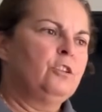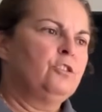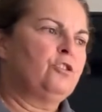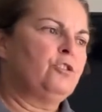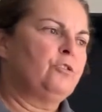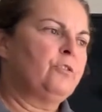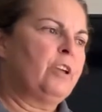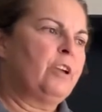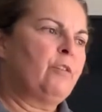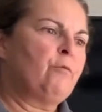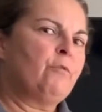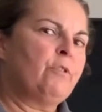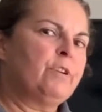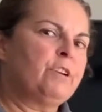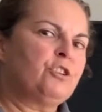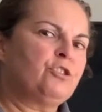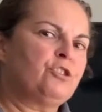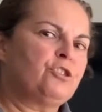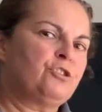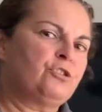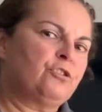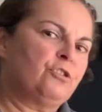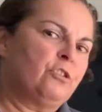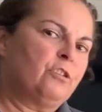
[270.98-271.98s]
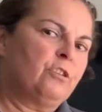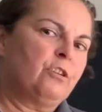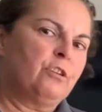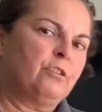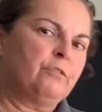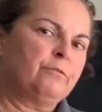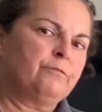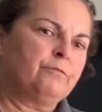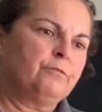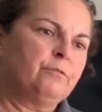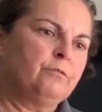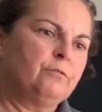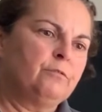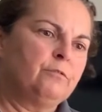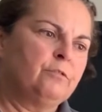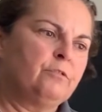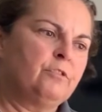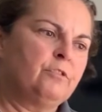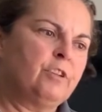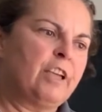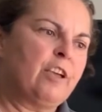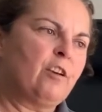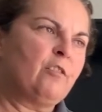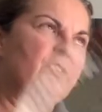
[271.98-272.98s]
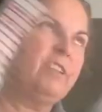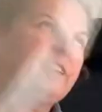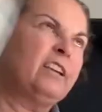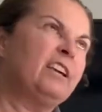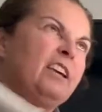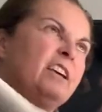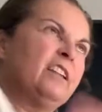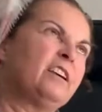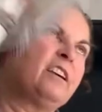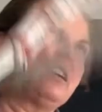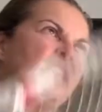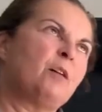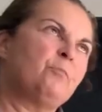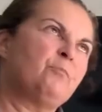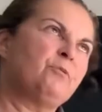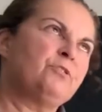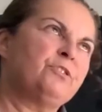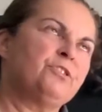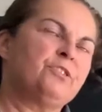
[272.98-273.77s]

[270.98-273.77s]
Do they want to serve? They only hit a couple